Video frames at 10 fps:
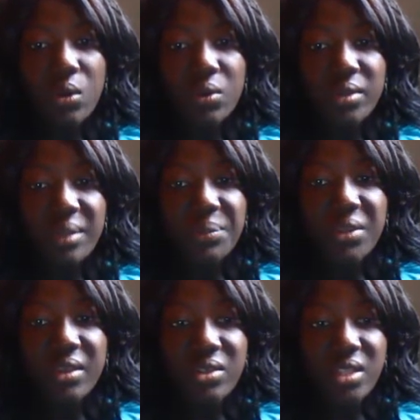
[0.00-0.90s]
older
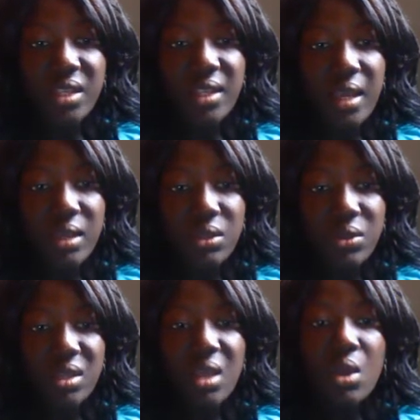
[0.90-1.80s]
peers and
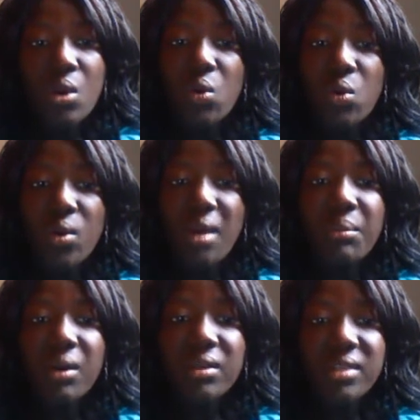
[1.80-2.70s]
adults who are
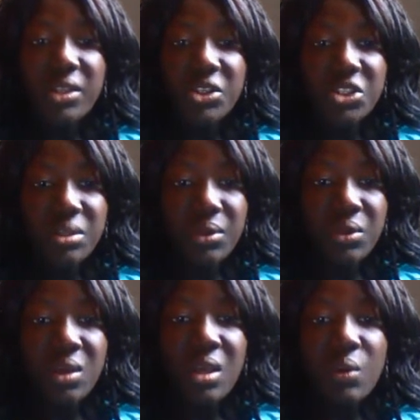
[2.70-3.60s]
more knowledgeable,